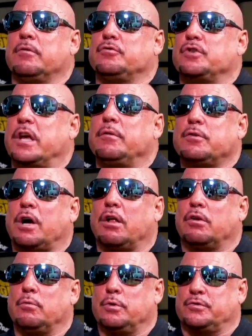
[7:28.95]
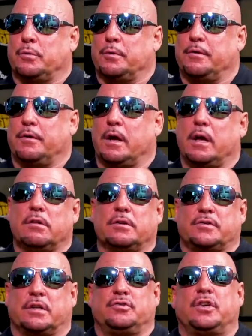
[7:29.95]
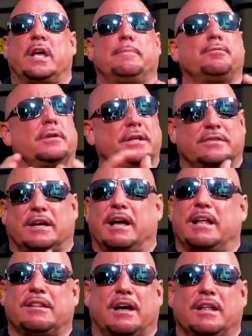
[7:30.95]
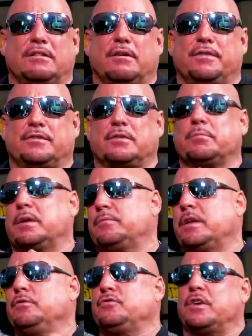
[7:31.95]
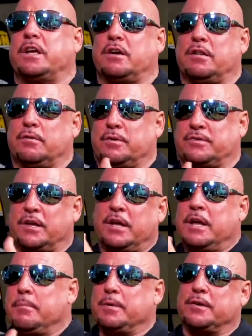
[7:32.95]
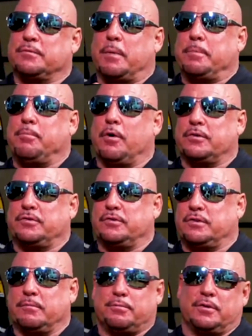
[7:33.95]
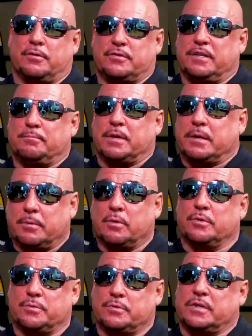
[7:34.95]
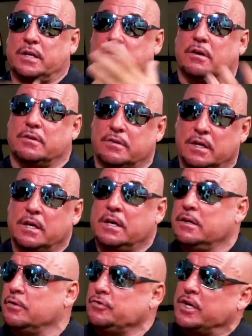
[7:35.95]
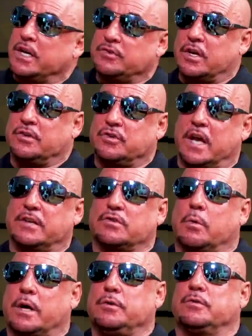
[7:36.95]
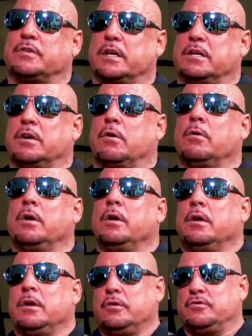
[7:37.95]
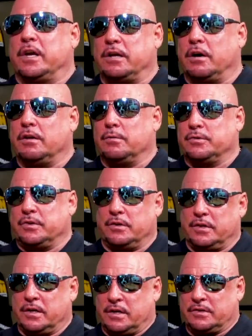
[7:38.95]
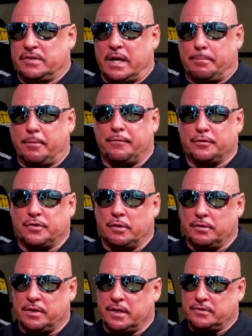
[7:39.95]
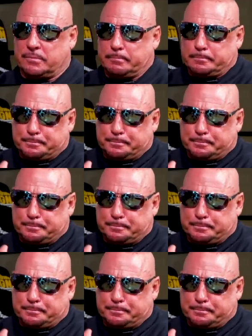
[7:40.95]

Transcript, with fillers: Jay Cutler was a, listen, Jay, please, I love you. Sometimes I use Jay Cutler as a, because my boss used to, you know, Steve Blackman always would say, you know, Jay, Jay, Jay. So I use like, you know, Jay Cutler as an example for certain things.